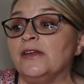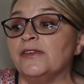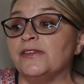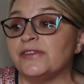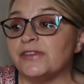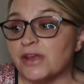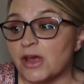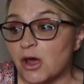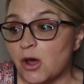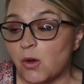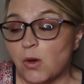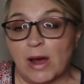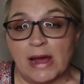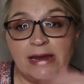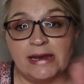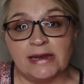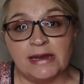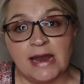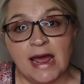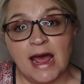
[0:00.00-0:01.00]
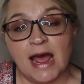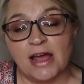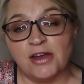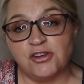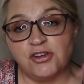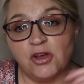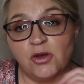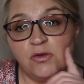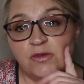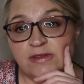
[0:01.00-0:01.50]
So I did not, I
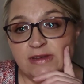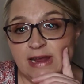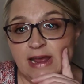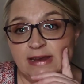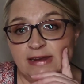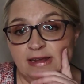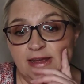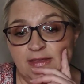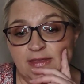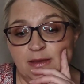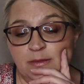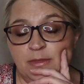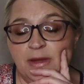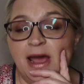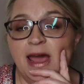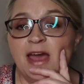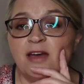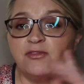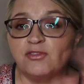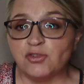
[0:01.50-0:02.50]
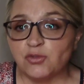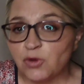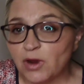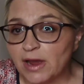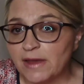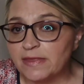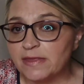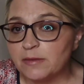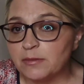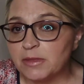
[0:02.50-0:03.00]
chose not to get them. I have
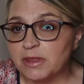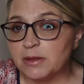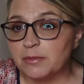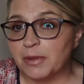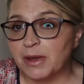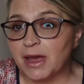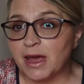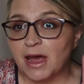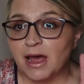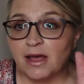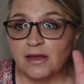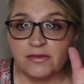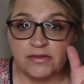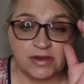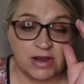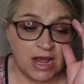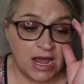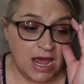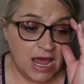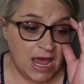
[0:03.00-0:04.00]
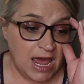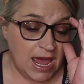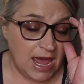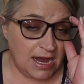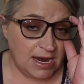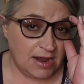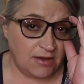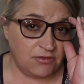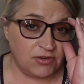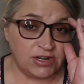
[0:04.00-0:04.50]
tried them in the past,
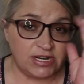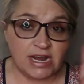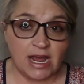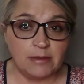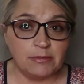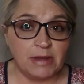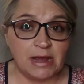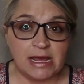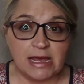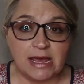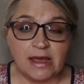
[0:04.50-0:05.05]
and every time I